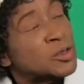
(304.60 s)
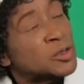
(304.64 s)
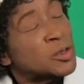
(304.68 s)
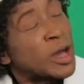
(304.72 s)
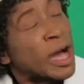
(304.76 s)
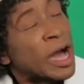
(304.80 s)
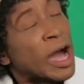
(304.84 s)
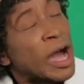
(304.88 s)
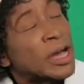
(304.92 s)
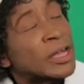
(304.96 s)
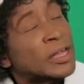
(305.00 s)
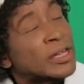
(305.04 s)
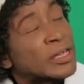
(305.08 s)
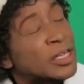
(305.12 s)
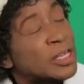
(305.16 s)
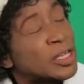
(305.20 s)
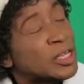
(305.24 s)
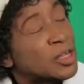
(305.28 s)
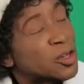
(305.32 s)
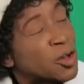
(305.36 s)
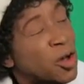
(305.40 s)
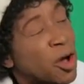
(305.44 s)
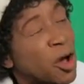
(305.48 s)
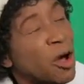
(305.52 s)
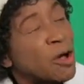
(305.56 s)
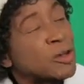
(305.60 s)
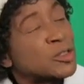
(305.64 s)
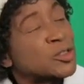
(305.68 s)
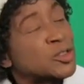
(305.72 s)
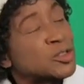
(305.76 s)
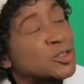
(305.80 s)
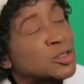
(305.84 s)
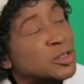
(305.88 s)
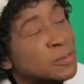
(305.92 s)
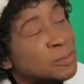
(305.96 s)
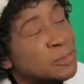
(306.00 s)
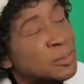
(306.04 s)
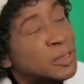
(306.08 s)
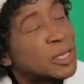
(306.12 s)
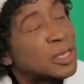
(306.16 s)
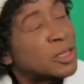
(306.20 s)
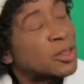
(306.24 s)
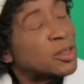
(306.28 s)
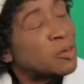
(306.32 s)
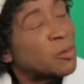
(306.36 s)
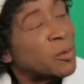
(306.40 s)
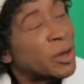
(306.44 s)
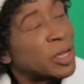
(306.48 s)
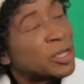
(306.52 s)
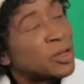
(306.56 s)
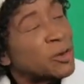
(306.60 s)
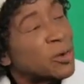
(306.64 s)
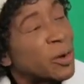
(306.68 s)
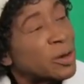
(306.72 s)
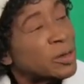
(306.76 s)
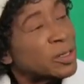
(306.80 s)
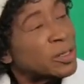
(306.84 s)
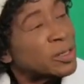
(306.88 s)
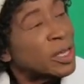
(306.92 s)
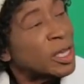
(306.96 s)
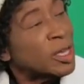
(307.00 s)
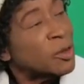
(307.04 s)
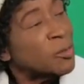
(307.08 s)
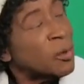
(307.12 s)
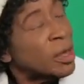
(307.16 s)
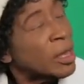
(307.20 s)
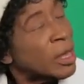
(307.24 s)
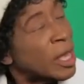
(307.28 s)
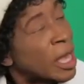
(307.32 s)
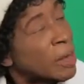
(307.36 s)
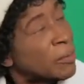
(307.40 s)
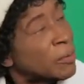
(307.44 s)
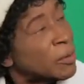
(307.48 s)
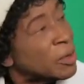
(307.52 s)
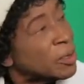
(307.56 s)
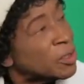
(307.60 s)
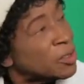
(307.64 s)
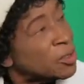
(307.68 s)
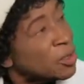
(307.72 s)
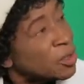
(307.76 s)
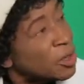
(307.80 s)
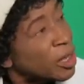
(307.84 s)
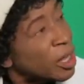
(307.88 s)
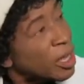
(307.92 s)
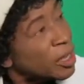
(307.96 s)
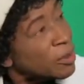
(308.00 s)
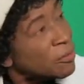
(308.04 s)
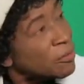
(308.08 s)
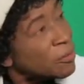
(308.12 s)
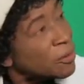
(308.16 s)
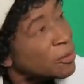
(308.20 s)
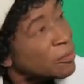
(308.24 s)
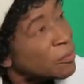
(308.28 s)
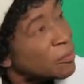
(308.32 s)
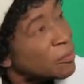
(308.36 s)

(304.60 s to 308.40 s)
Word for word: do? How did He cause you to be the way you are today? What happened in your life?